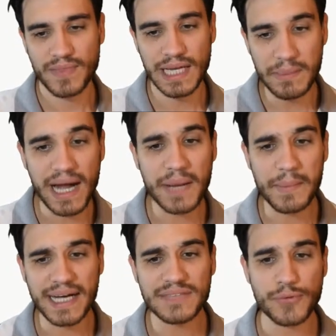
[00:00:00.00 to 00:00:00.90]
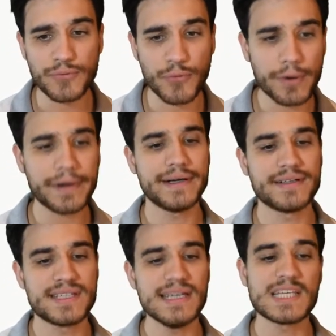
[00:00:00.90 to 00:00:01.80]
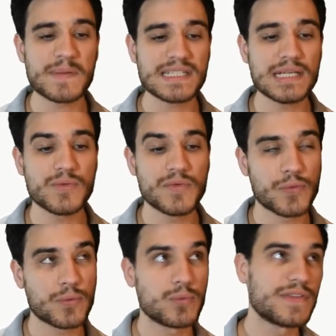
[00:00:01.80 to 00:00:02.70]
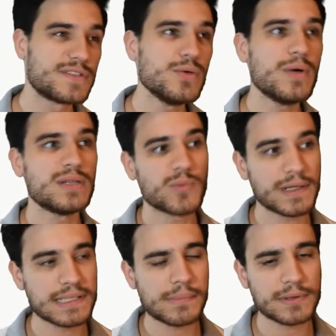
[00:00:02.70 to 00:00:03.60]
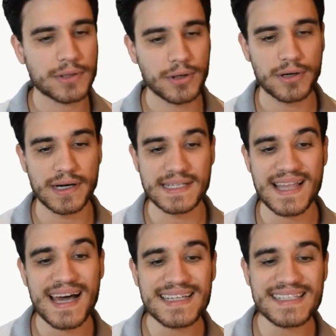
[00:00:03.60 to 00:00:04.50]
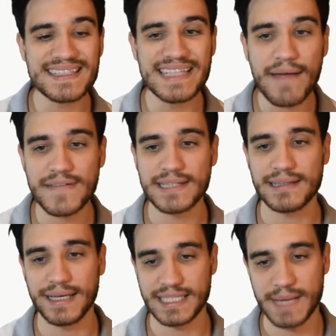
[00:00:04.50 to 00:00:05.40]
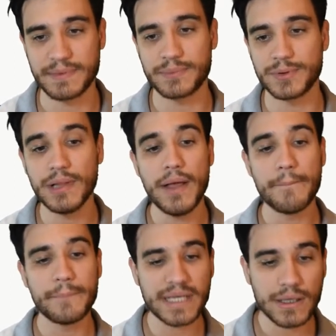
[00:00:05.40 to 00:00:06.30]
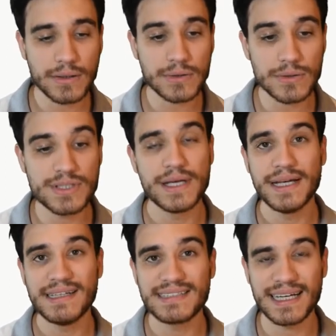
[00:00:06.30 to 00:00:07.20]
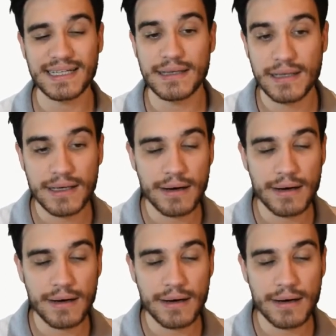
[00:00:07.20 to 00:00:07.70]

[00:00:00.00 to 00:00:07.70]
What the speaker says: In my mind, for 4 energy, especially with 2 and 1 double colorless, that is definitely acceptable because it can